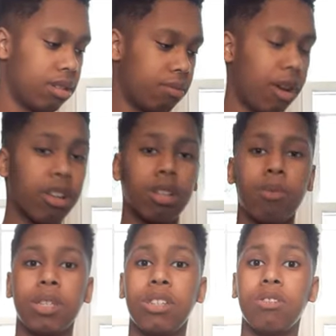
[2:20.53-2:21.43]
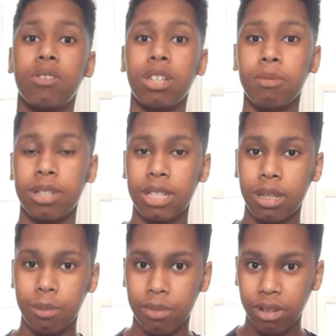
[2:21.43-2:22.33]
Mario and Luigi Dream
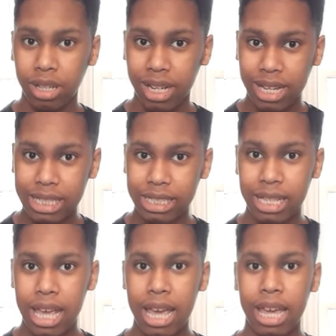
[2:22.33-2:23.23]
Team 3DS,